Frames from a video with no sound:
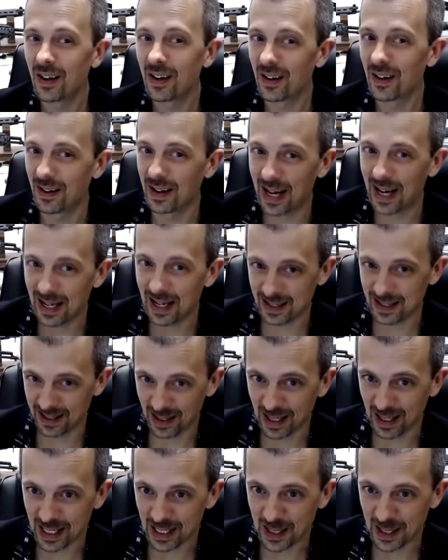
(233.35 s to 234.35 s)
That, at
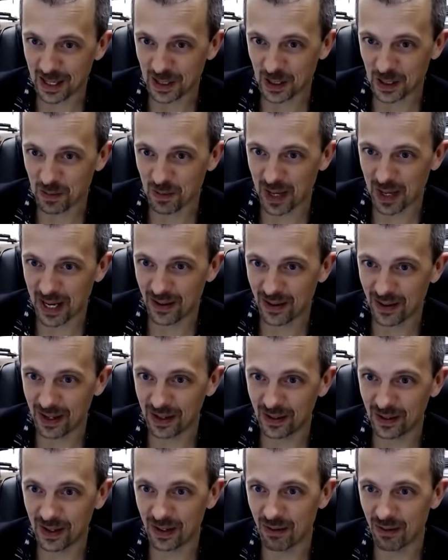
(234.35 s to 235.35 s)
least, has some
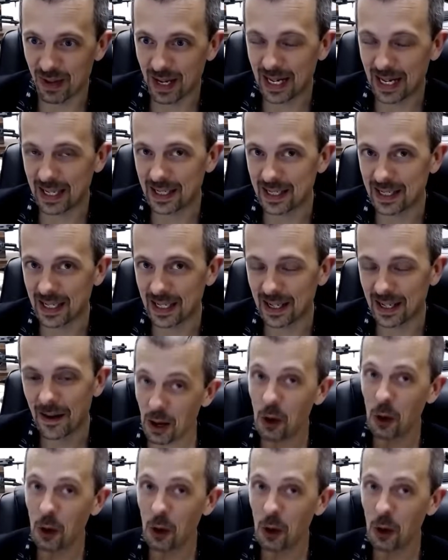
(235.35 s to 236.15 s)
parallel in reality.